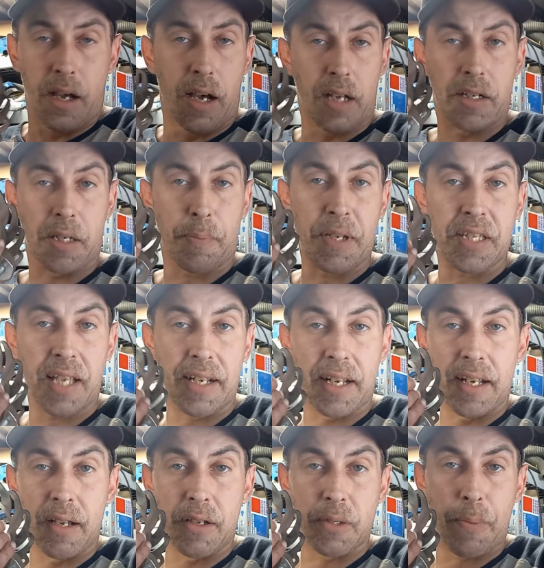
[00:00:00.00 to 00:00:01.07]
I'll just be
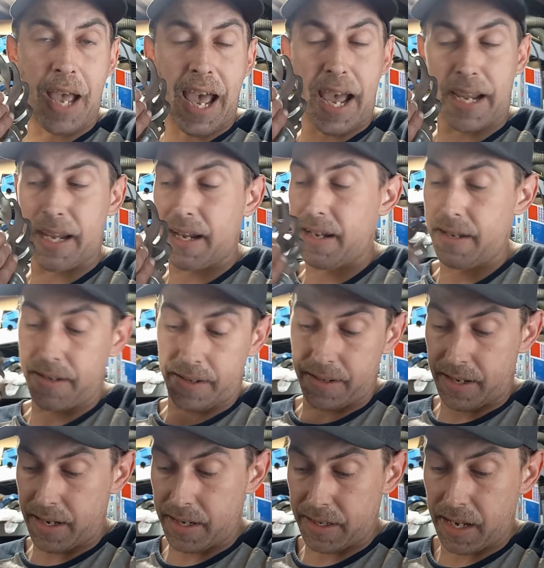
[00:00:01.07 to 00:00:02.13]
sending those back
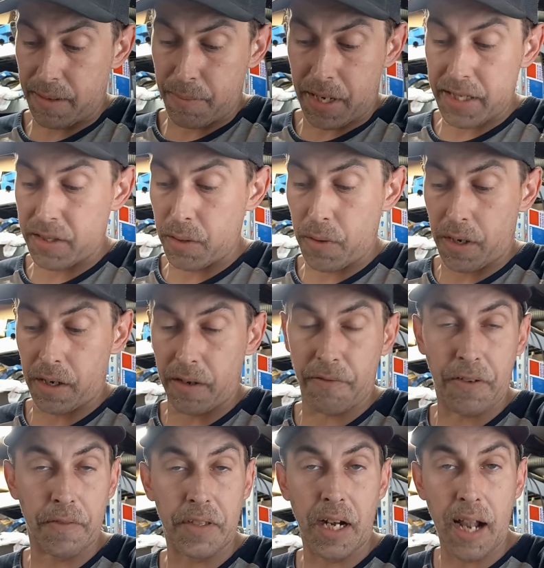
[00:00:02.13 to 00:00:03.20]
and getting my two
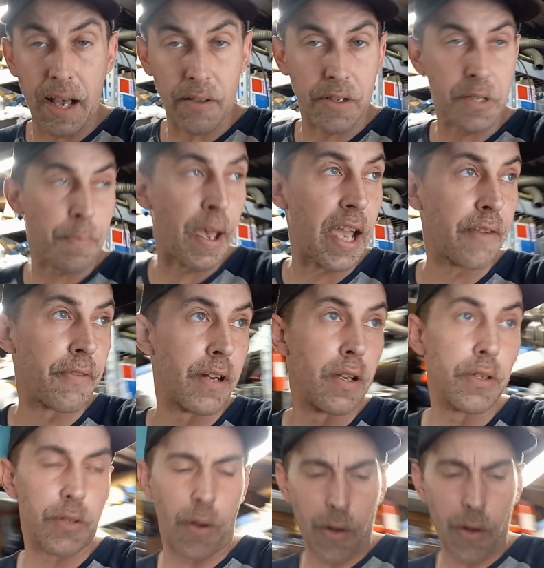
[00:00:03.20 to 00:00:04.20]
hundred fifty dollars back for those.